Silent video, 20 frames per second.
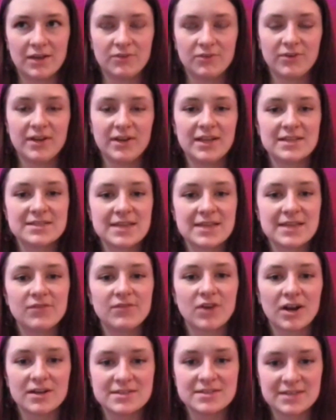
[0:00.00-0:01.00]
creating
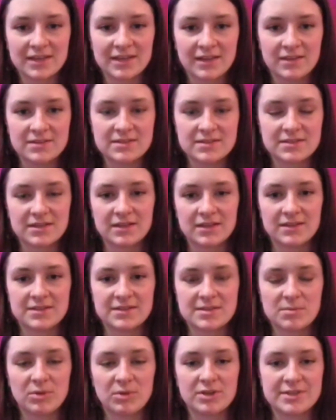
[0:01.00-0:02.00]
safeguards against
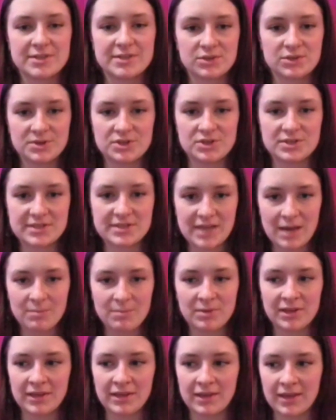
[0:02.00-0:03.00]
similar situations
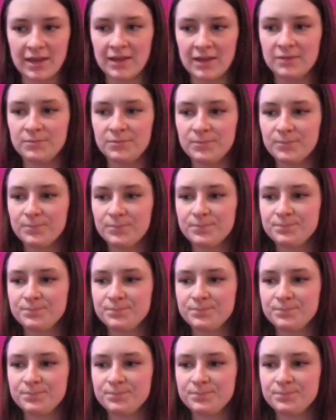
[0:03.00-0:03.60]
happening again.